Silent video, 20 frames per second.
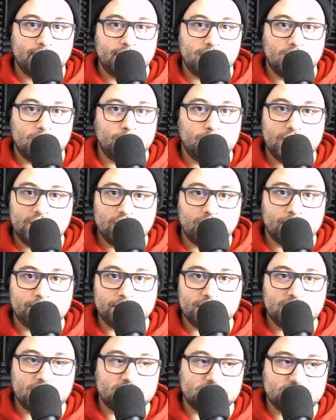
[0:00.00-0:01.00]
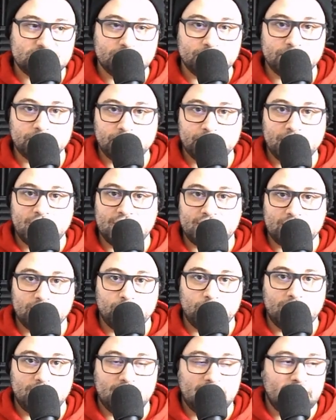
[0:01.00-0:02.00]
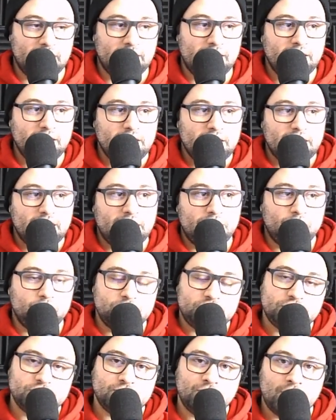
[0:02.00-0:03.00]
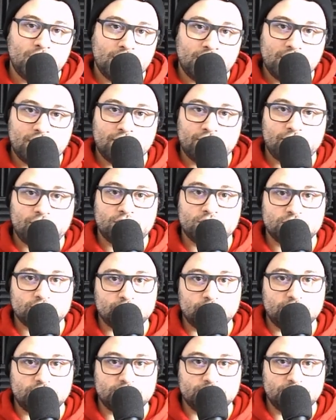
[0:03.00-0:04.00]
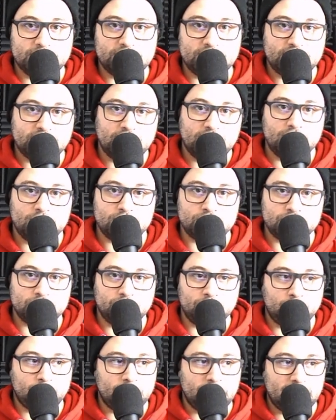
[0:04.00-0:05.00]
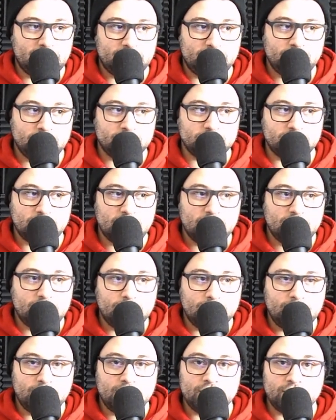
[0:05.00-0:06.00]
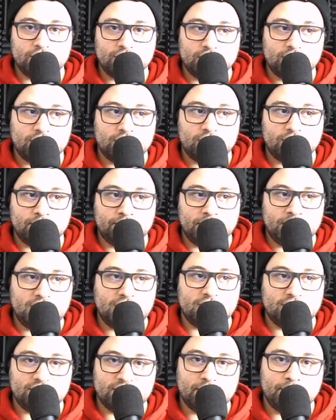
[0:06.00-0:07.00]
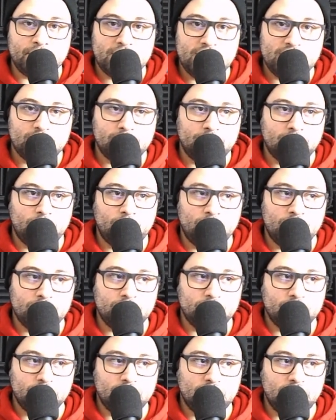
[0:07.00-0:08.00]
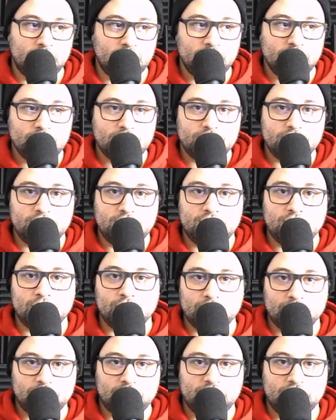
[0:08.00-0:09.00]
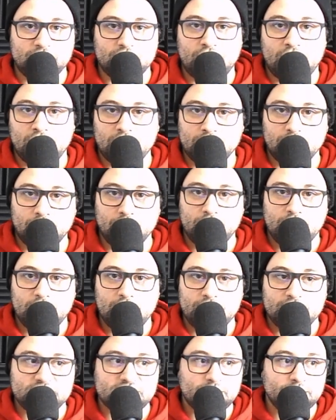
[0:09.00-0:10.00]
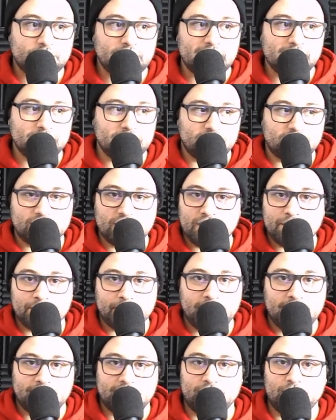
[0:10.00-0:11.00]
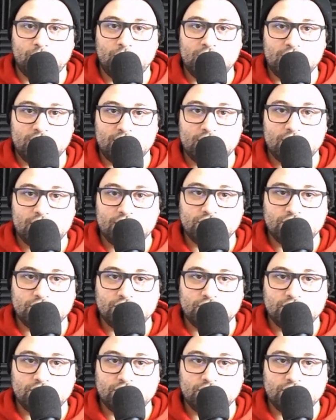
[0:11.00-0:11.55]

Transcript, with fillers: It may not be as simple black and white. I, and which is why it kind of frustrates me, to tell you the truth, when I hear there being a debate about whether or not the Earth is hollow. Sometimes it's not black and white.